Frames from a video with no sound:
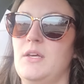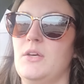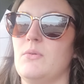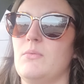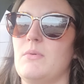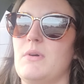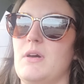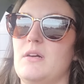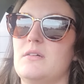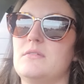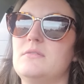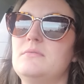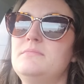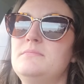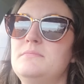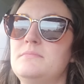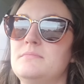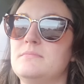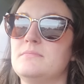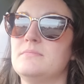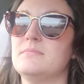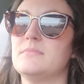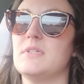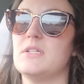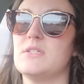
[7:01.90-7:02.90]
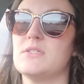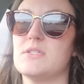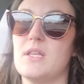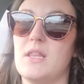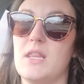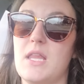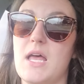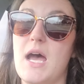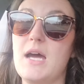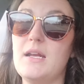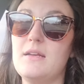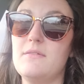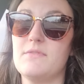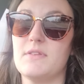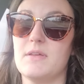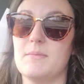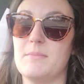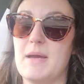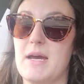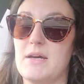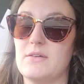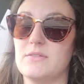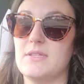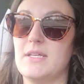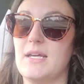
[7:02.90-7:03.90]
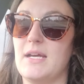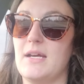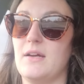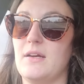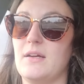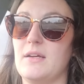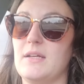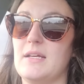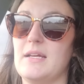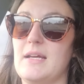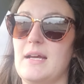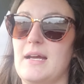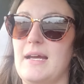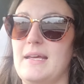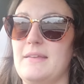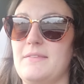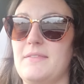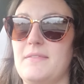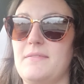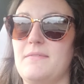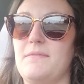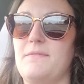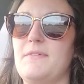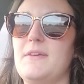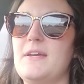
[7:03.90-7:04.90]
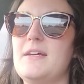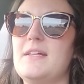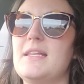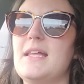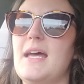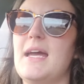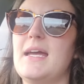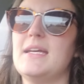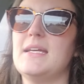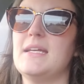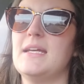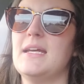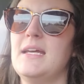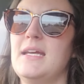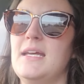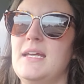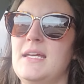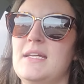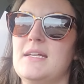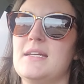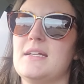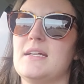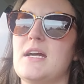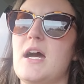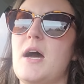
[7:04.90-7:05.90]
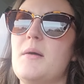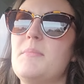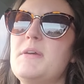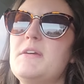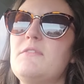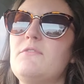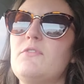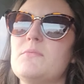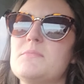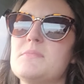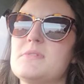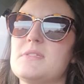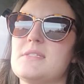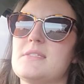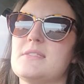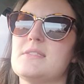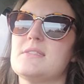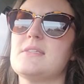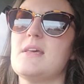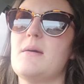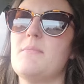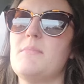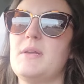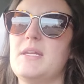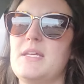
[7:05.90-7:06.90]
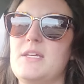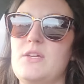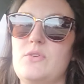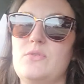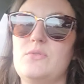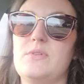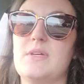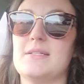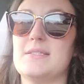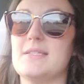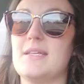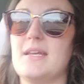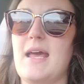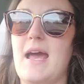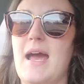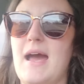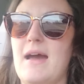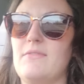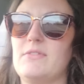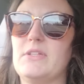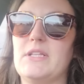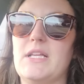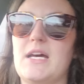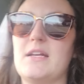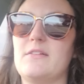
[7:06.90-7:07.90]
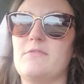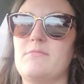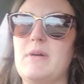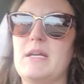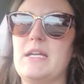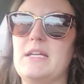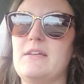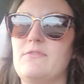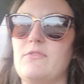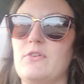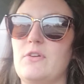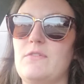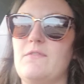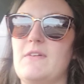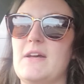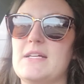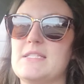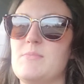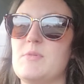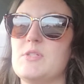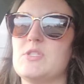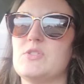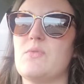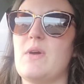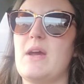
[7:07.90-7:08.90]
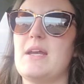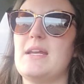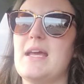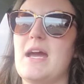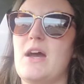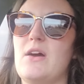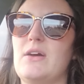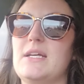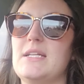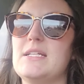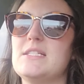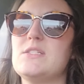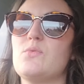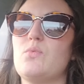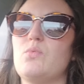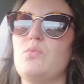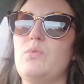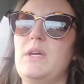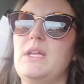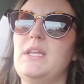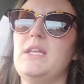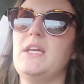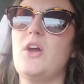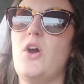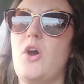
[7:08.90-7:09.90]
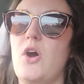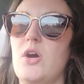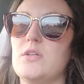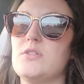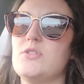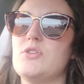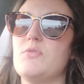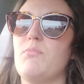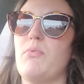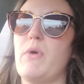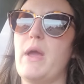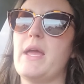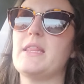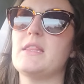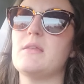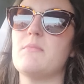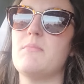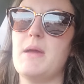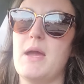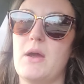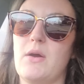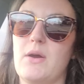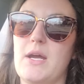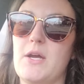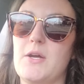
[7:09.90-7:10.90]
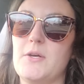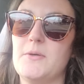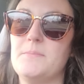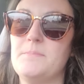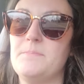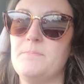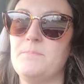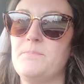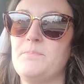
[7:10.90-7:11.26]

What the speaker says: Well, there's a lot of them out there. I feel like, coming from somebody who doesn't have a lot of money for investments right now, it is really hard to break the barrier.